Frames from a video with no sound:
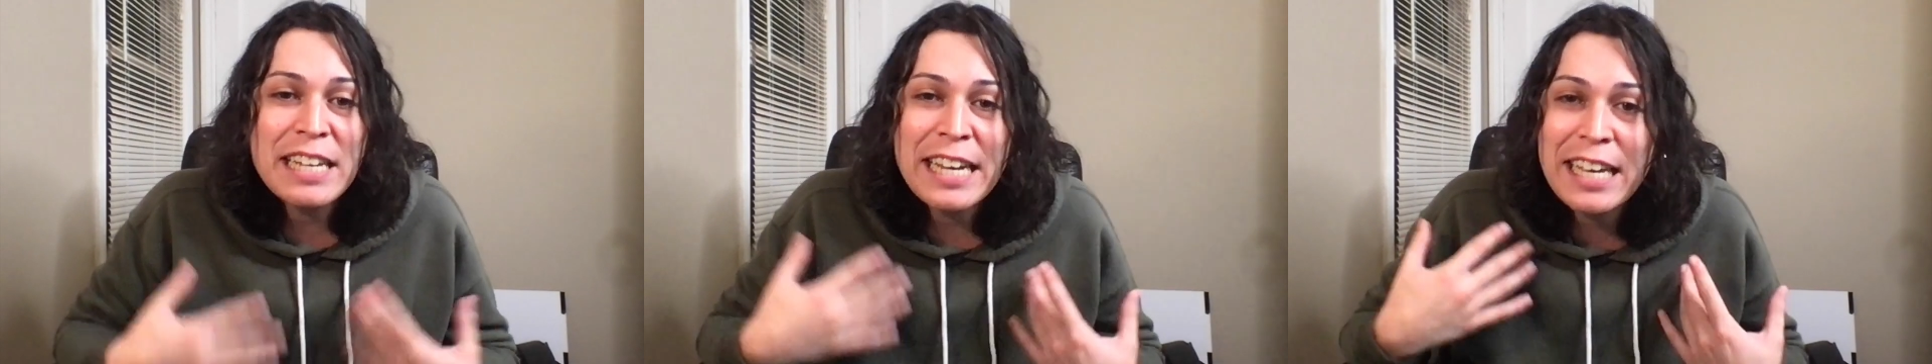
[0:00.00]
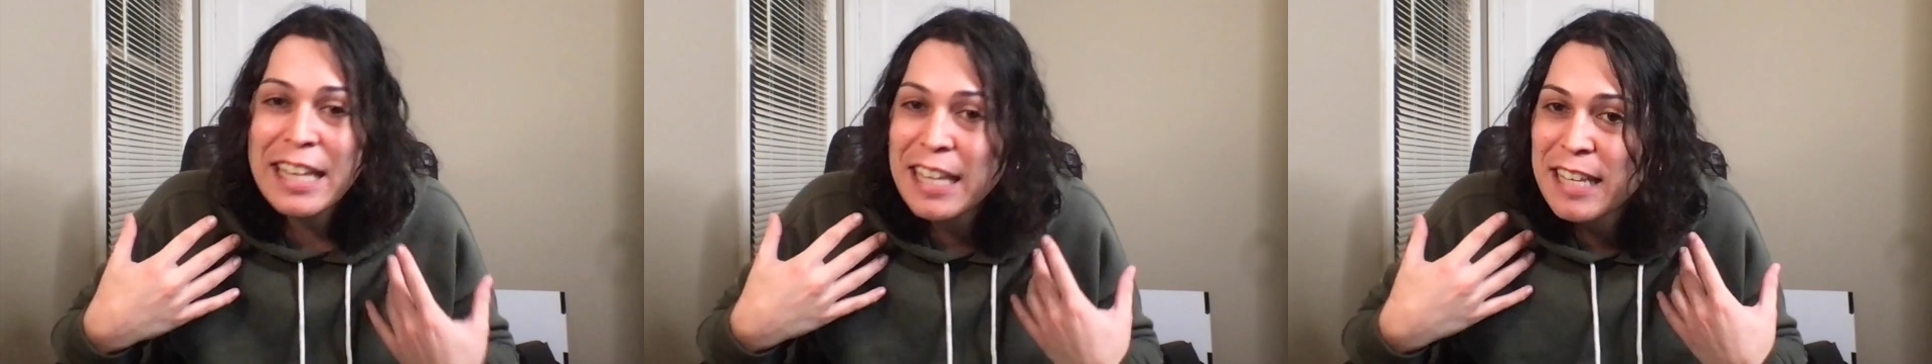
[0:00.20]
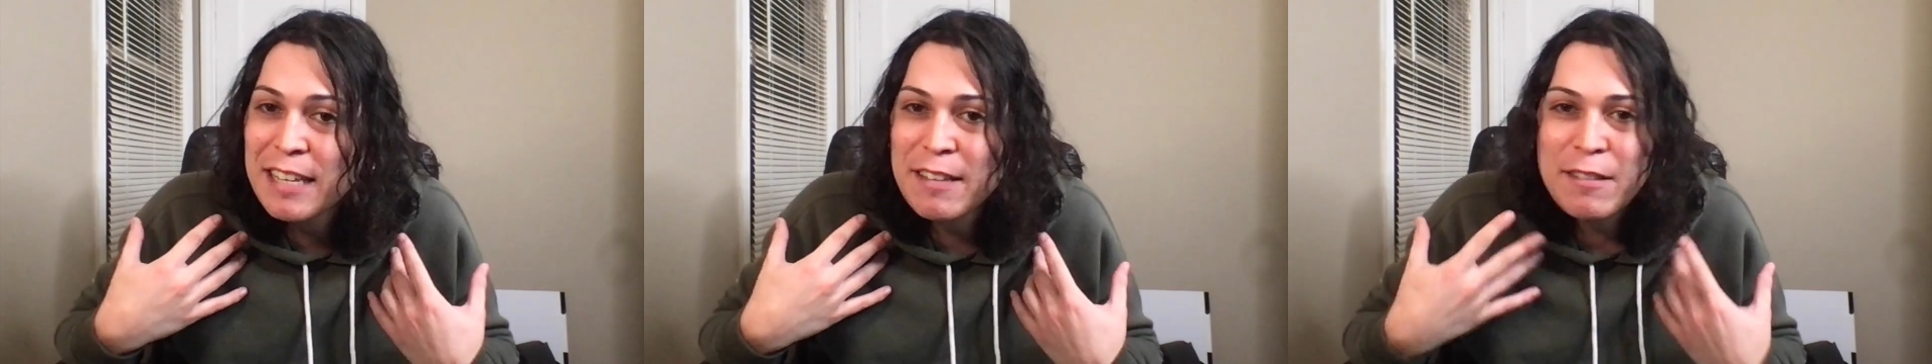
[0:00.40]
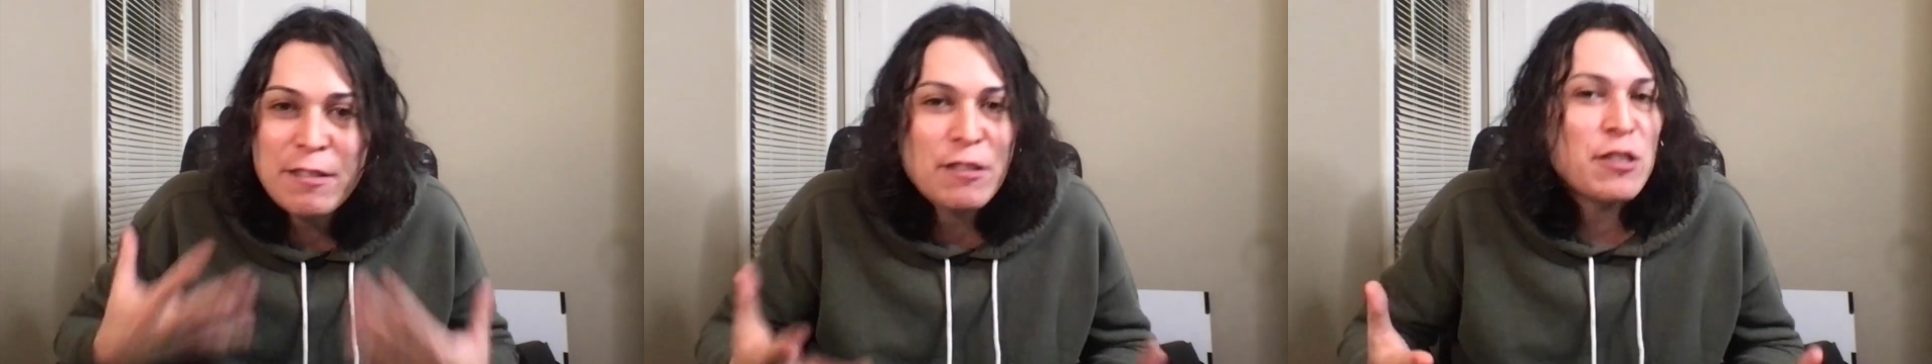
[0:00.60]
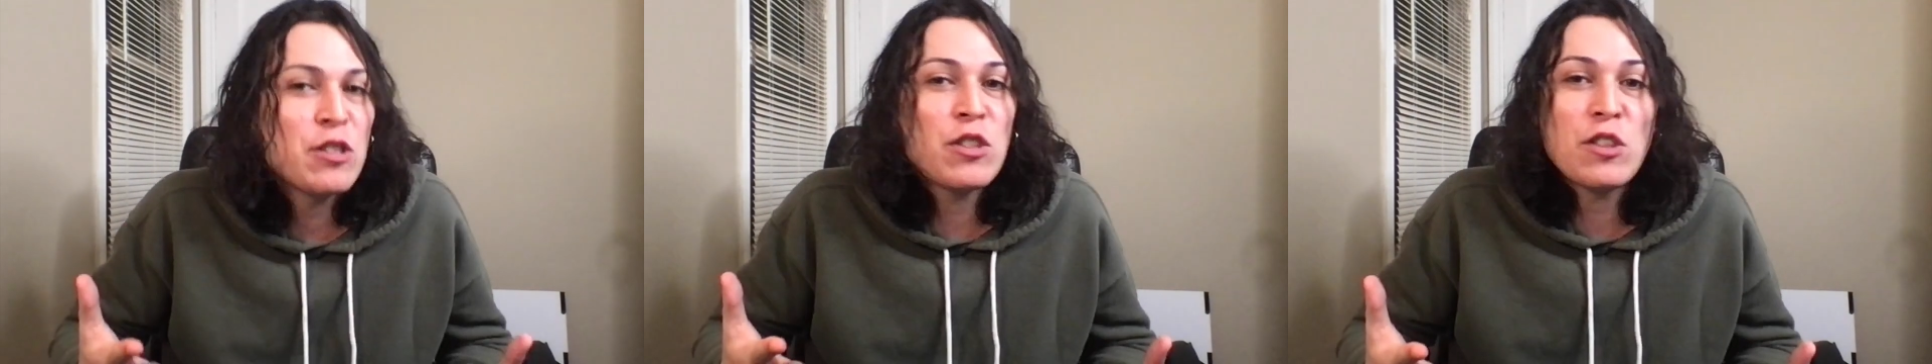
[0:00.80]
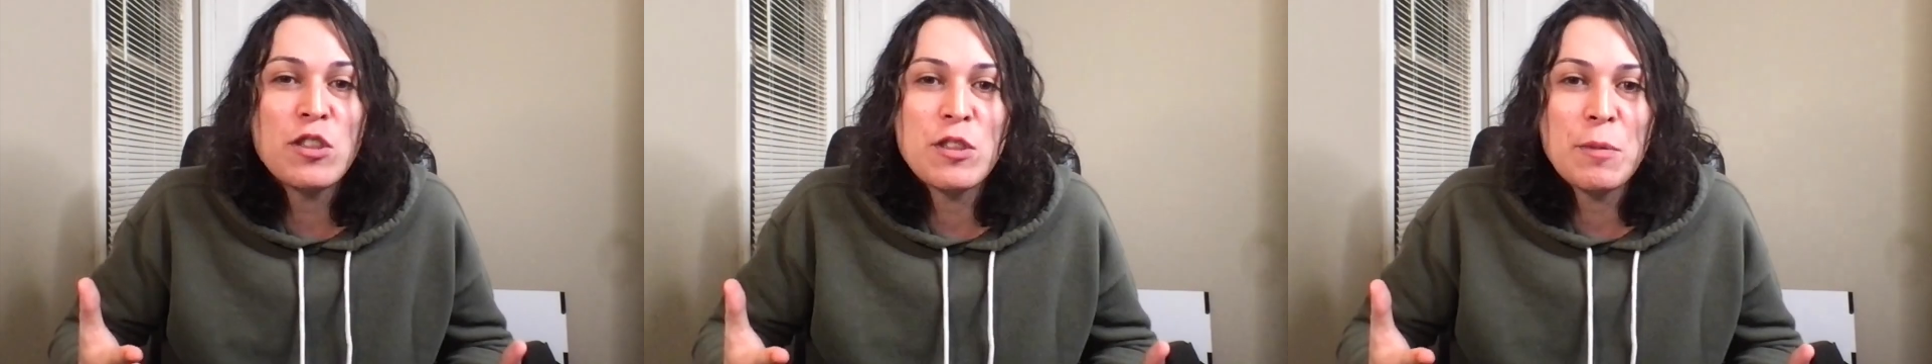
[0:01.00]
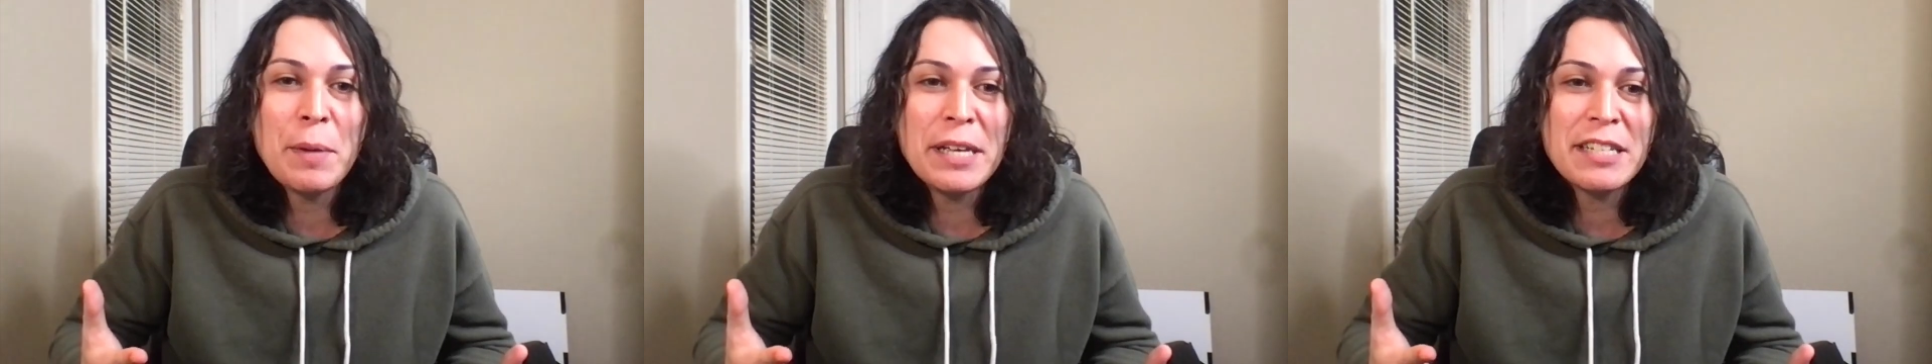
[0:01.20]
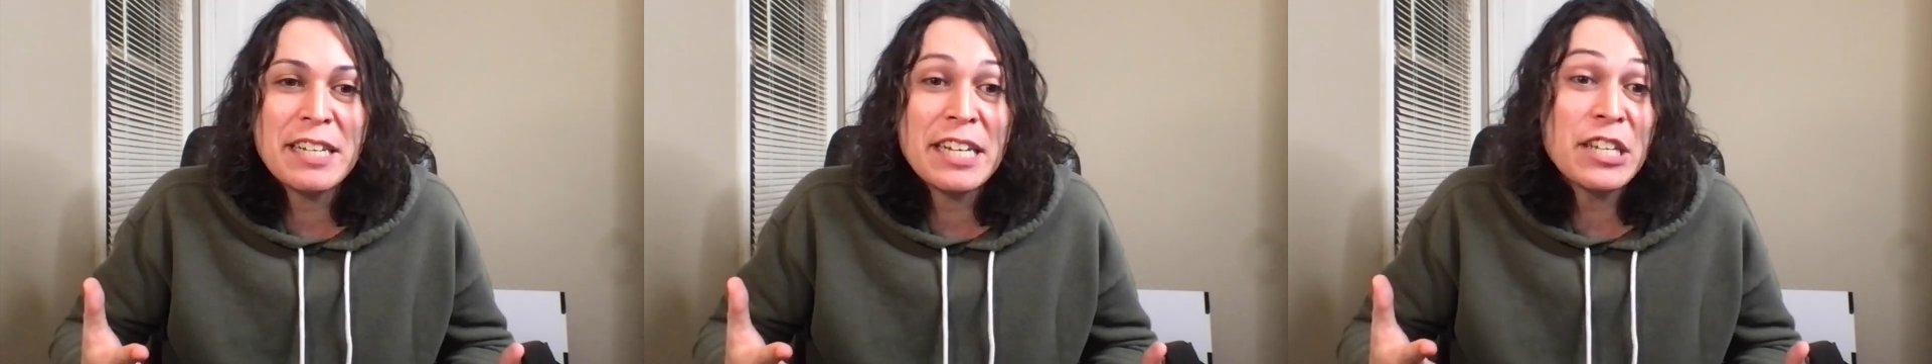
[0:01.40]
like the
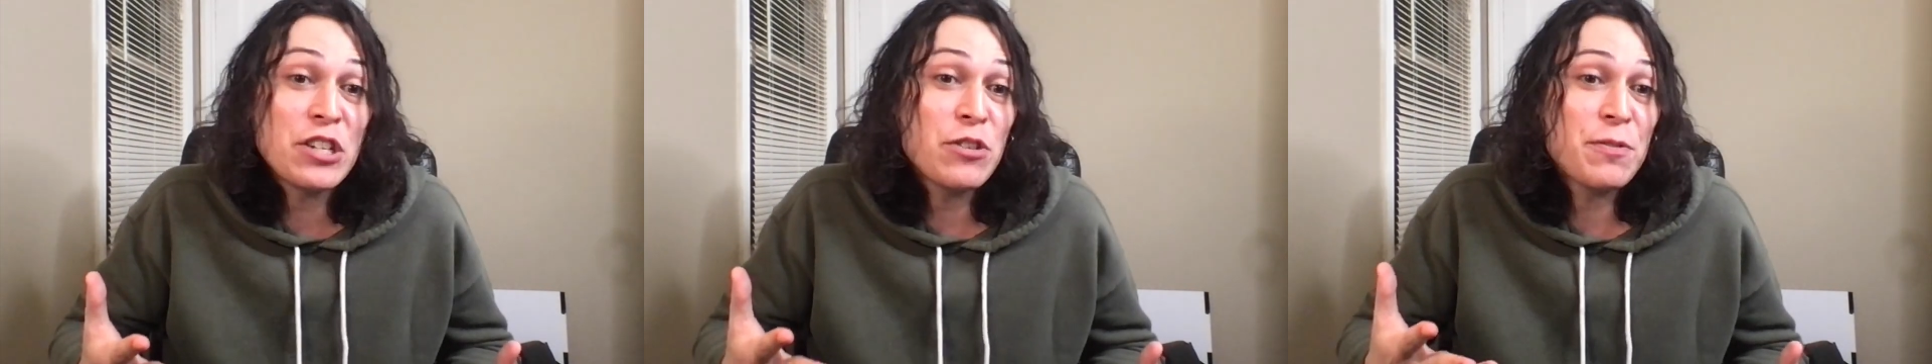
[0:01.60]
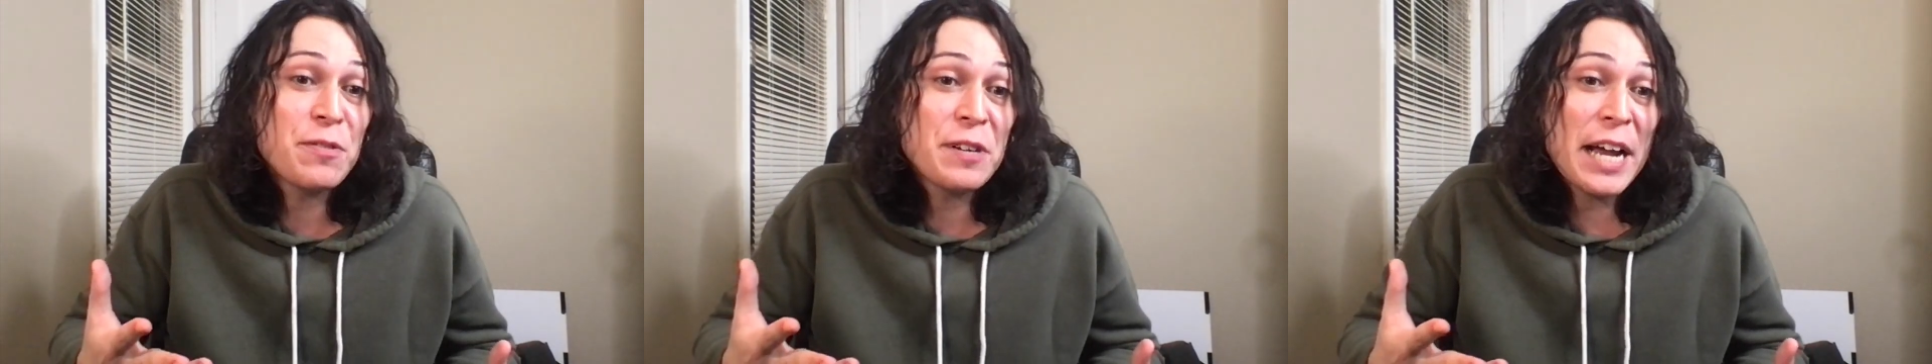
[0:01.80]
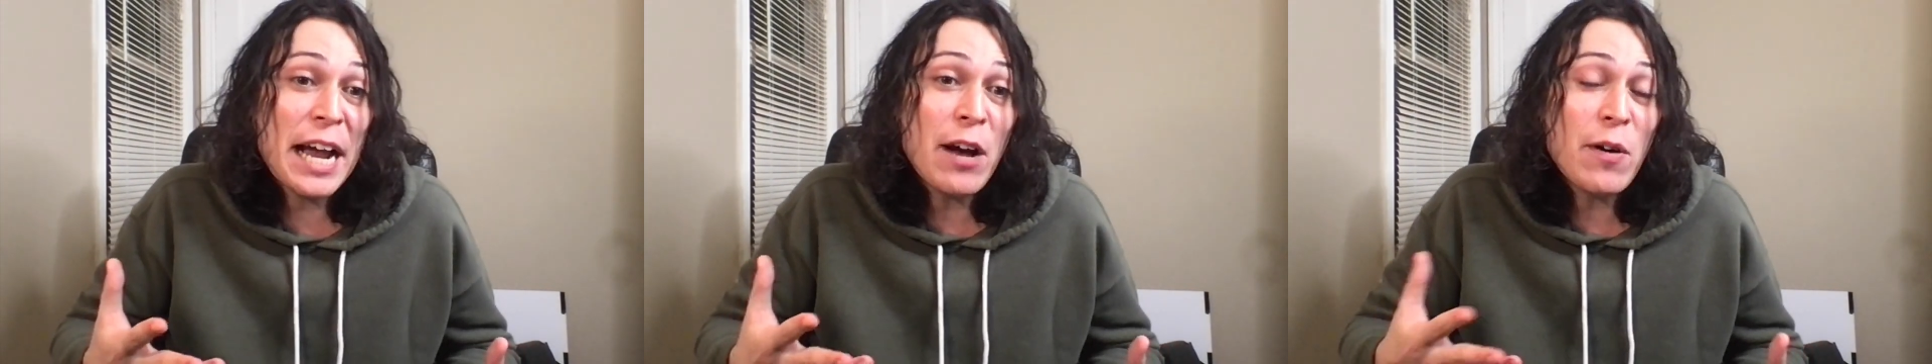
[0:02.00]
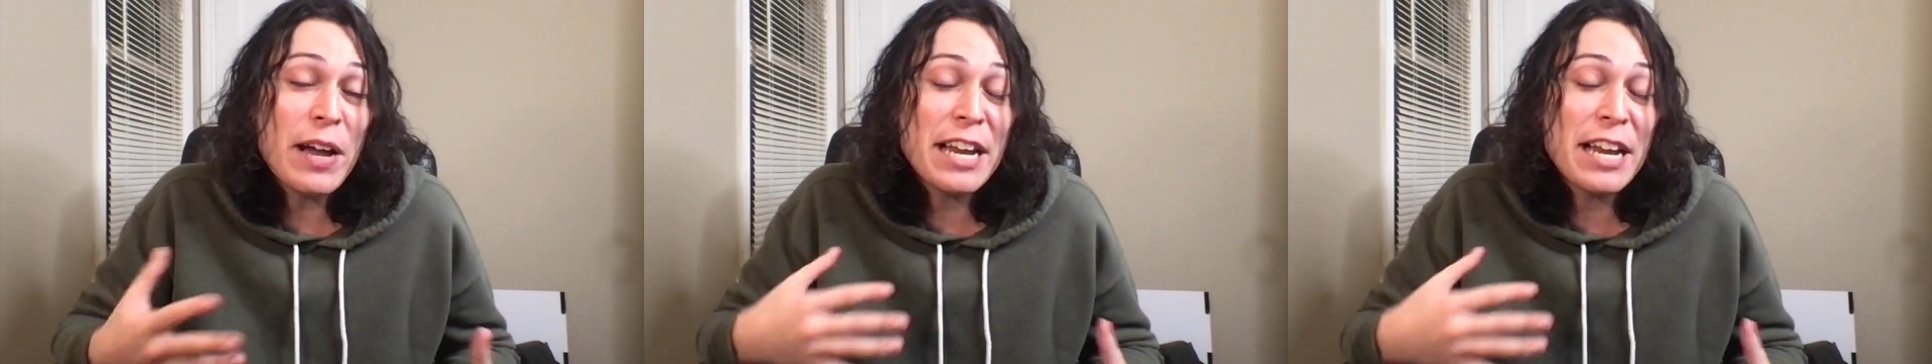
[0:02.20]
best I can do for now.